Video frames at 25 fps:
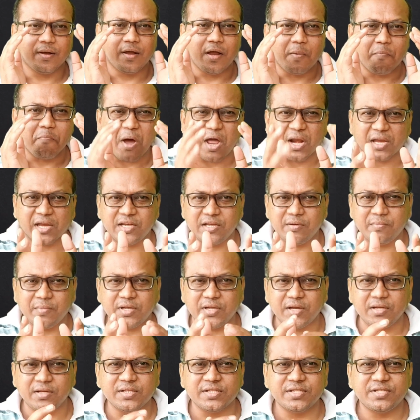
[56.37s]
marketing
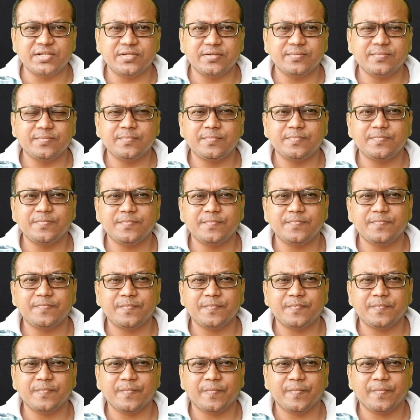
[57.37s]
materials,
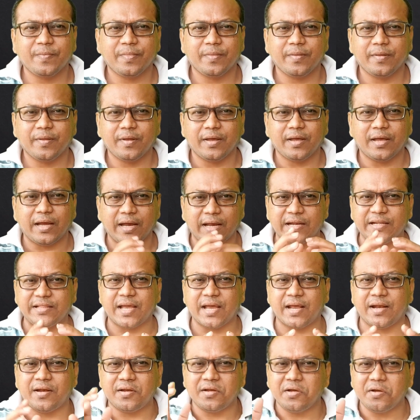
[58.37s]
and
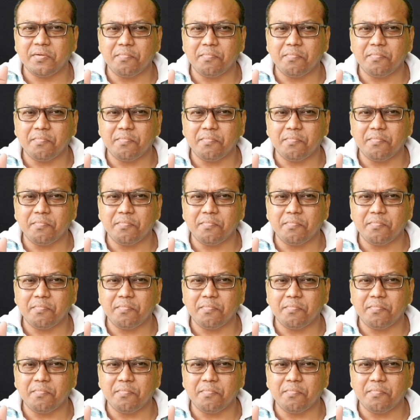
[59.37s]
then